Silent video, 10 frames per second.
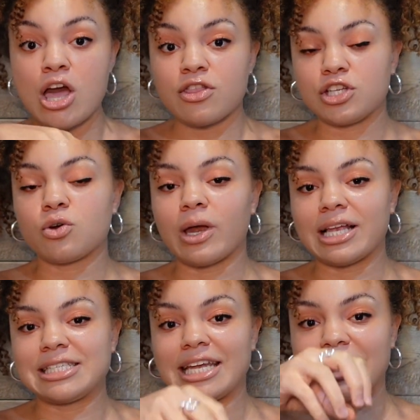the
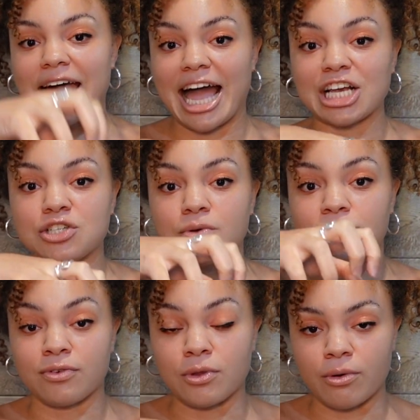toilet's in the actual
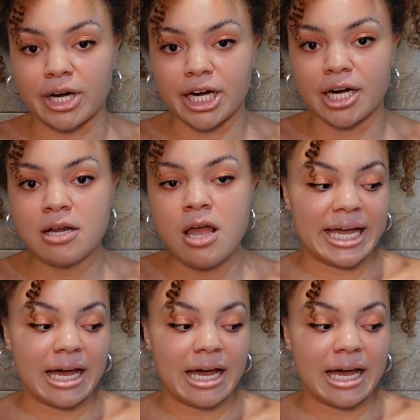floor.